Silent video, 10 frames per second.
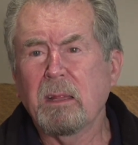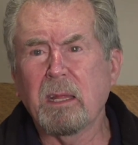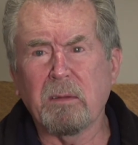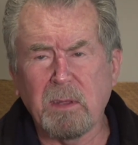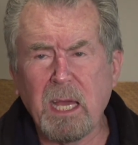
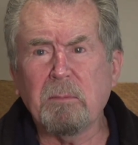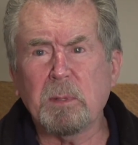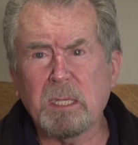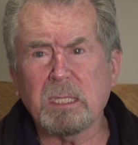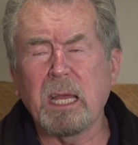that have kept
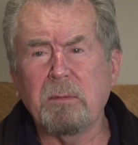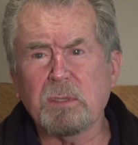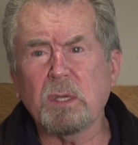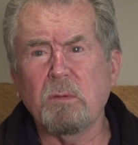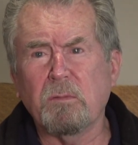us safe
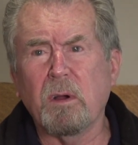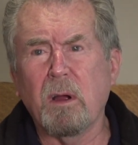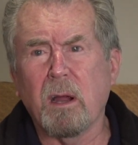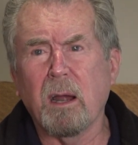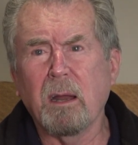so
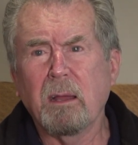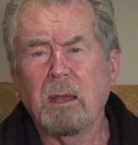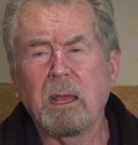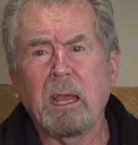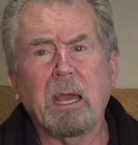far,
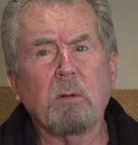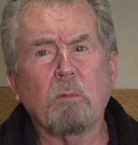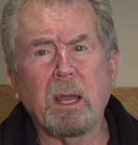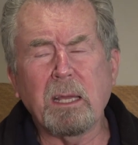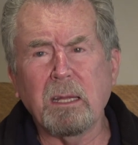
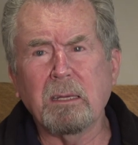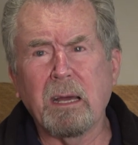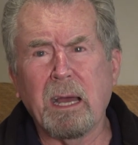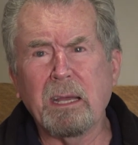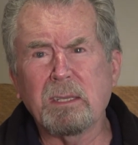and
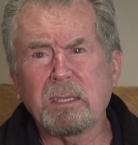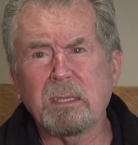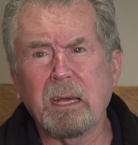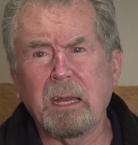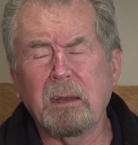recognize
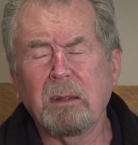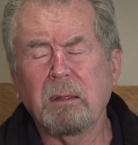that